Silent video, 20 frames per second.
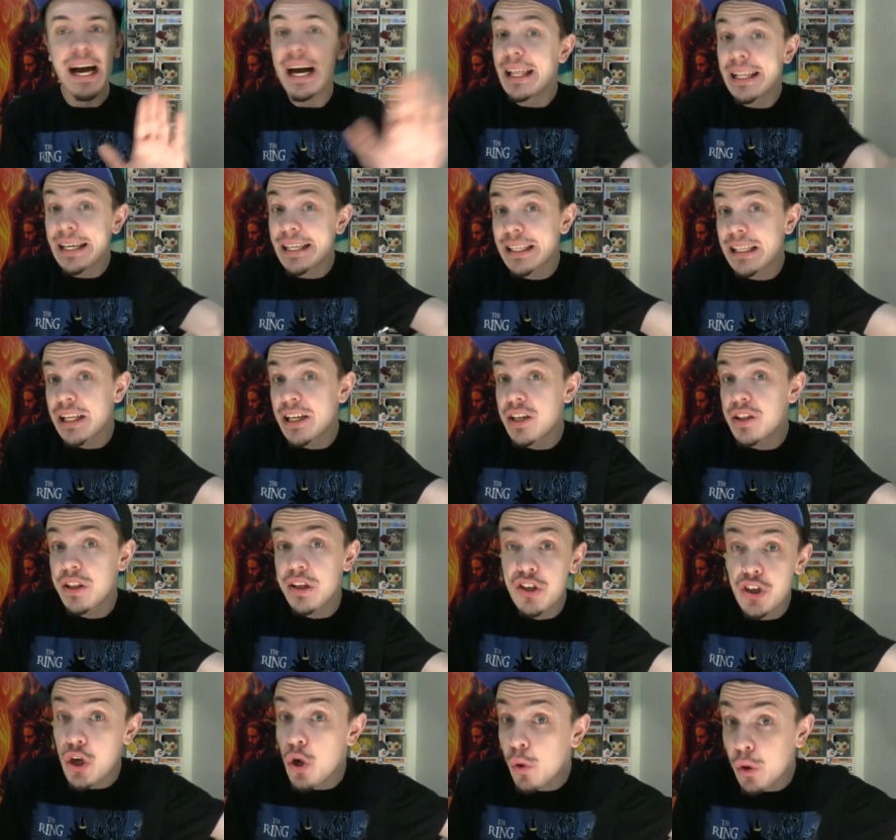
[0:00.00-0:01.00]
I like the
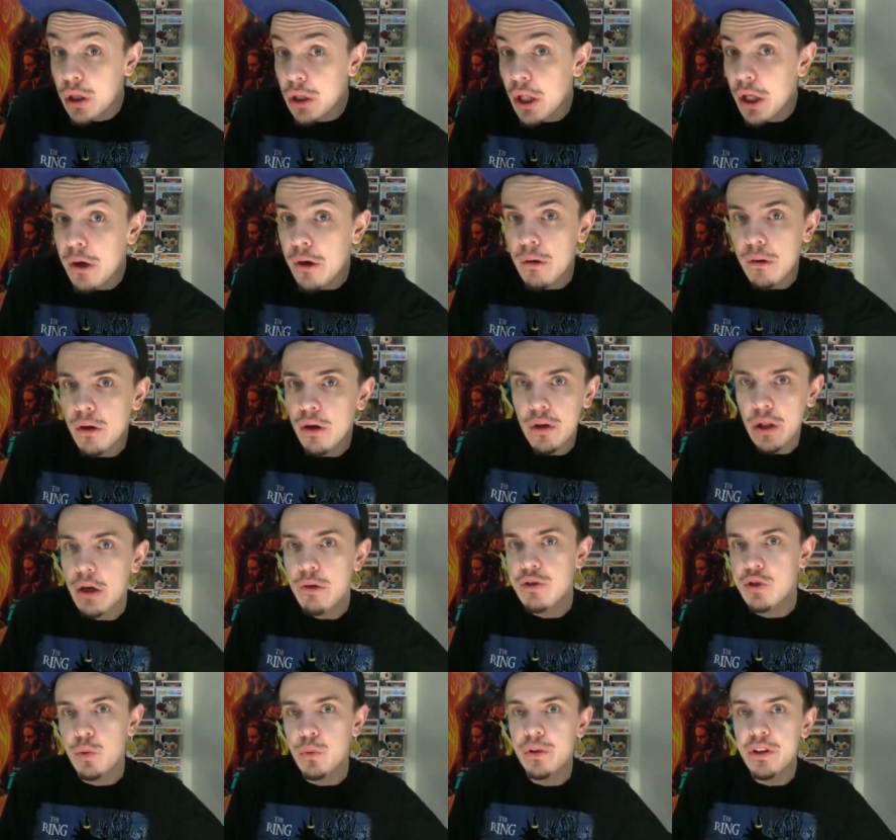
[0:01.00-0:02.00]
show Glow.
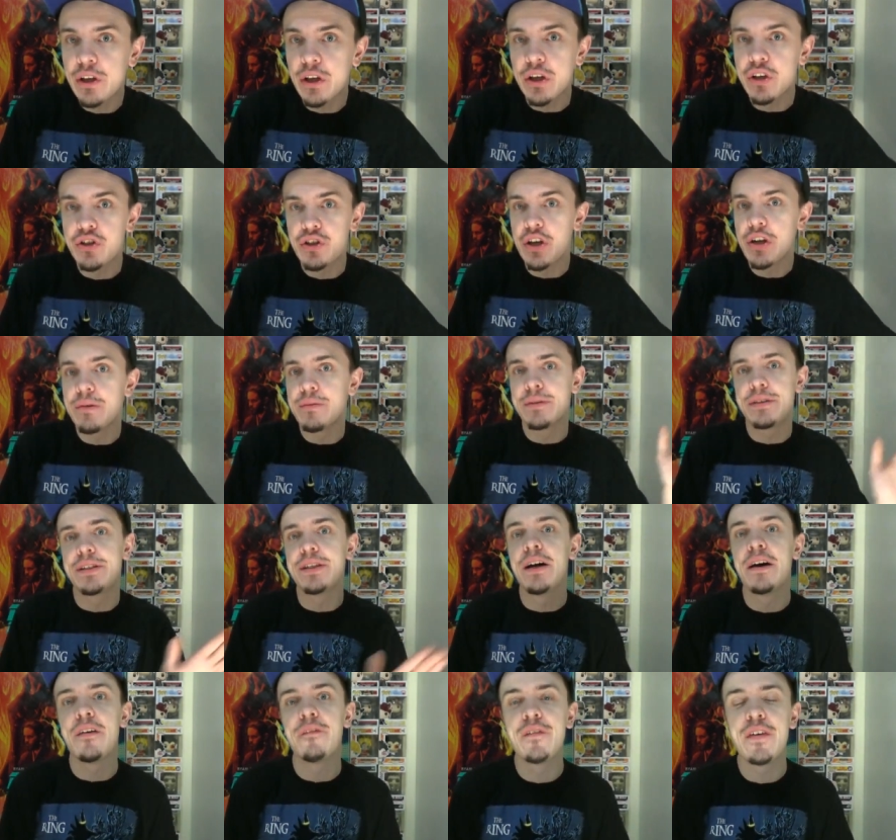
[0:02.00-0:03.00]
Glow's a really good show and
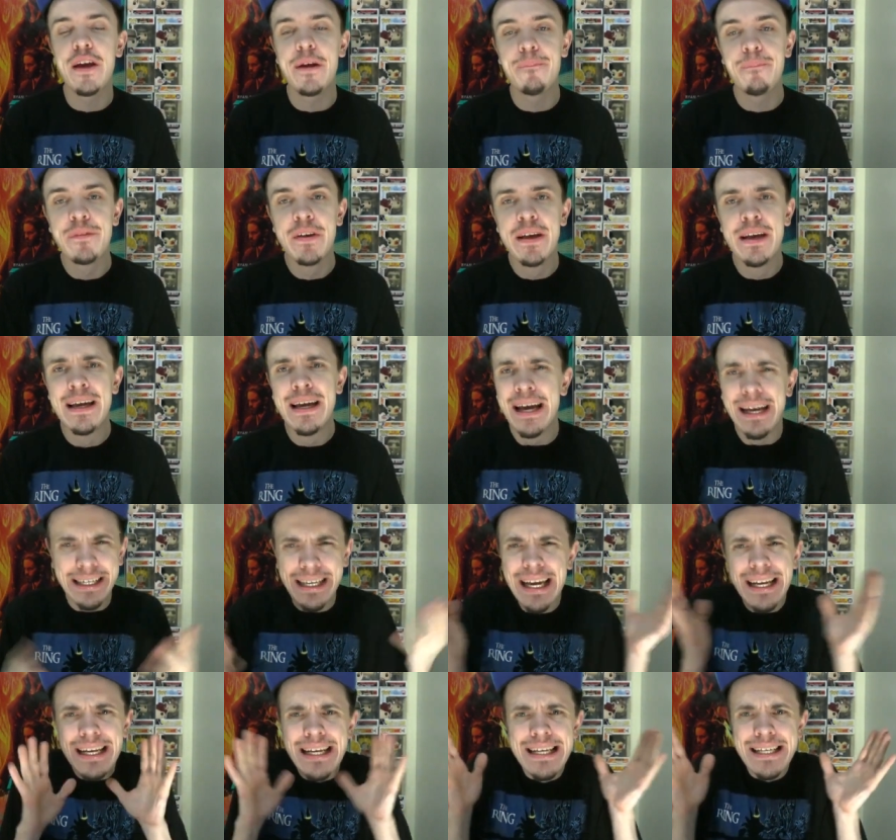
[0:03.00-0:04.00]
stuff, and
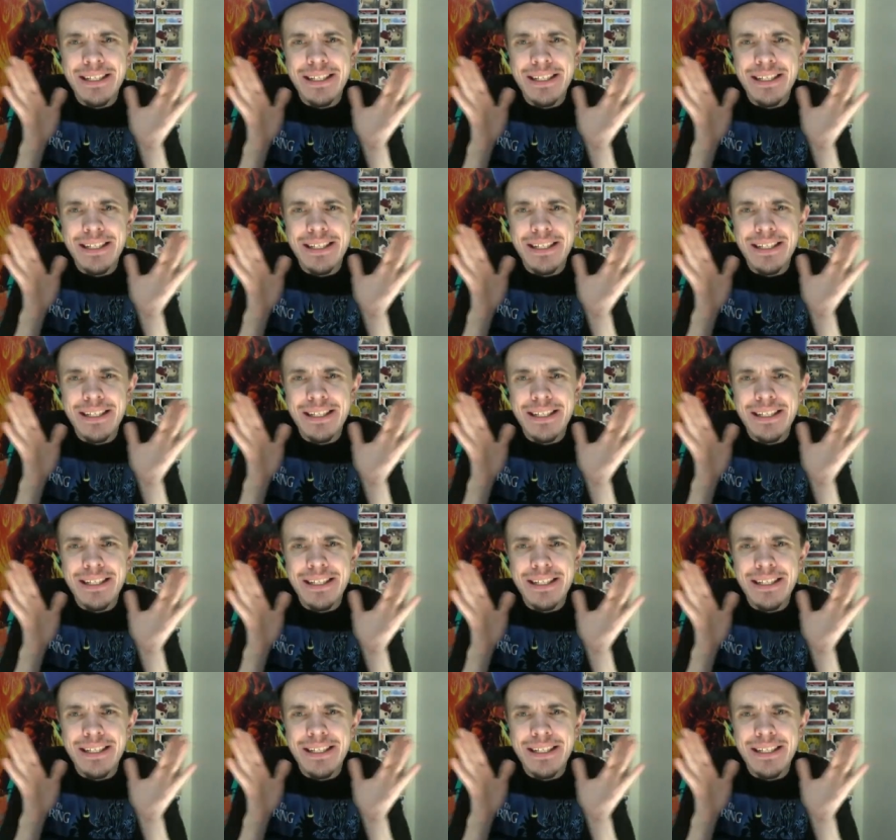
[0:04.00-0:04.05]
again,